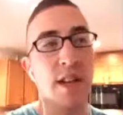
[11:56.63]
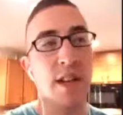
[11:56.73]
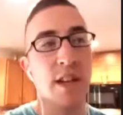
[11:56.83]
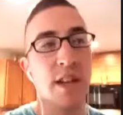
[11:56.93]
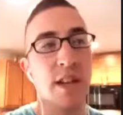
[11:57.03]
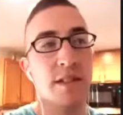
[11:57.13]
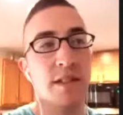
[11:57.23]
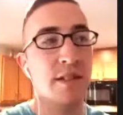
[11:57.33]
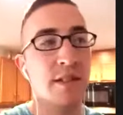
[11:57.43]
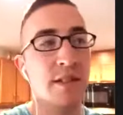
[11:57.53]
atheists,
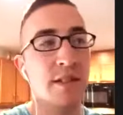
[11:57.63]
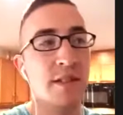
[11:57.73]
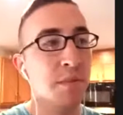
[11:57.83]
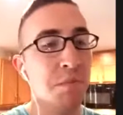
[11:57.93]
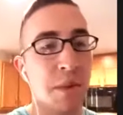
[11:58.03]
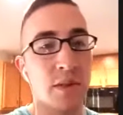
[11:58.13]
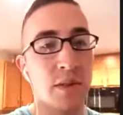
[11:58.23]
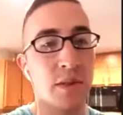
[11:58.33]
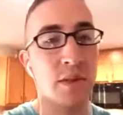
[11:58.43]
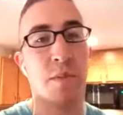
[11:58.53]
Buddhists, Muslim. These
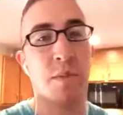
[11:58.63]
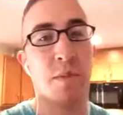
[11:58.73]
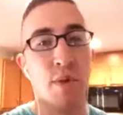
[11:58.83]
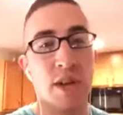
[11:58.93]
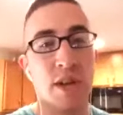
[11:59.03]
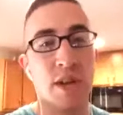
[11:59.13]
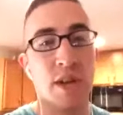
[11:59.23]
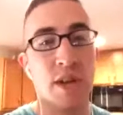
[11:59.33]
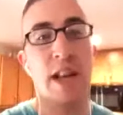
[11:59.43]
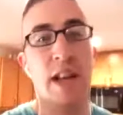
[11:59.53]
are precious
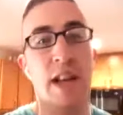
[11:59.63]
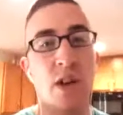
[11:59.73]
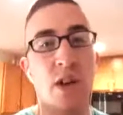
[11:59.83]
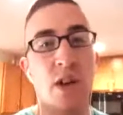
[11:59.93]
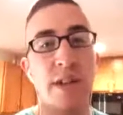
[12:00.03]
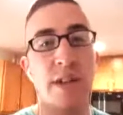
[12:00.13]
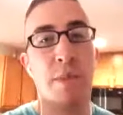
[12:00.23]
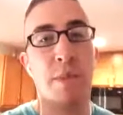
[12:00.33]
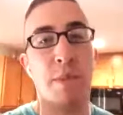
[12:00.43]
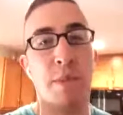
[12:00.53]
held beliefs about the
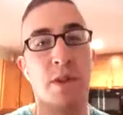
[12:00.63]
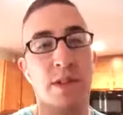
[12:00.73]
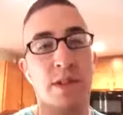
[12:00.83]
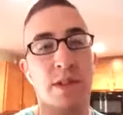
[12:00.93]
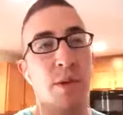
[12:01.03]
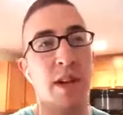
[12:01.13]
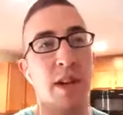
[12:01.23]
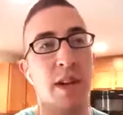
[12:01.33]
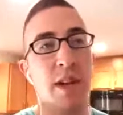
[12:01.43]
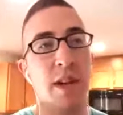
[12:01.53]
world. This is how
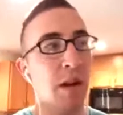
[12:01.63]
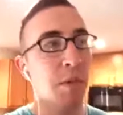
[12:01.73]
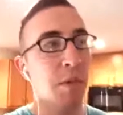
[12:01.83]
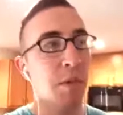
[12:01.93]
when we get